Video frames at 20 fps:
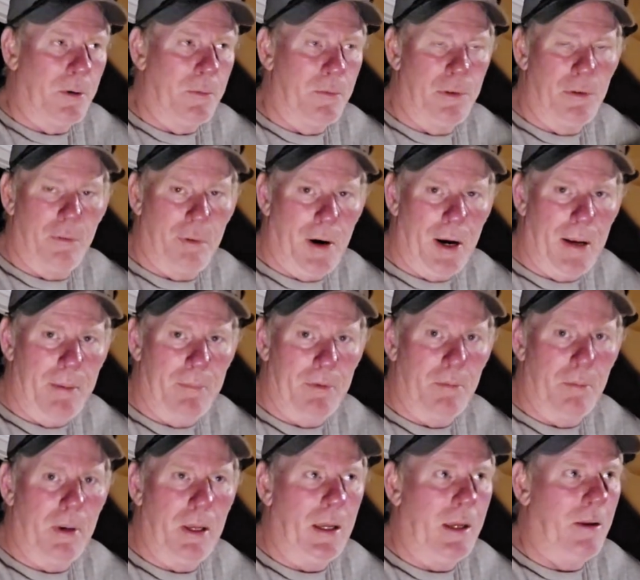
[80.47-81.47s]
move the
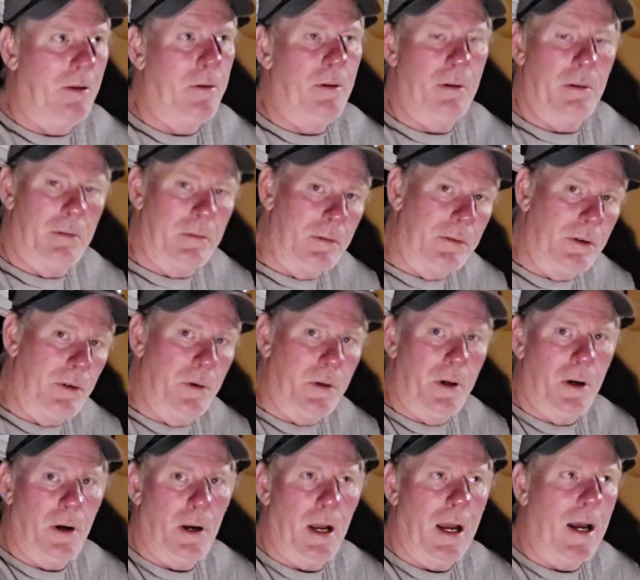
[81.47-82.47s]
frames of bees
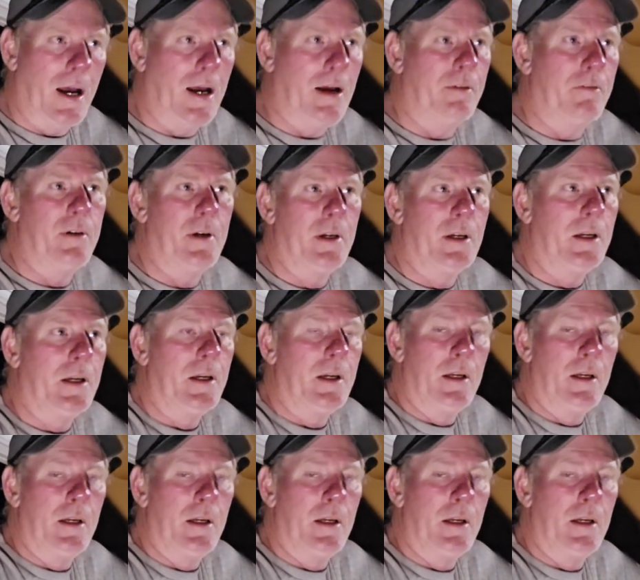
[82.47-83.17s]
to your hive,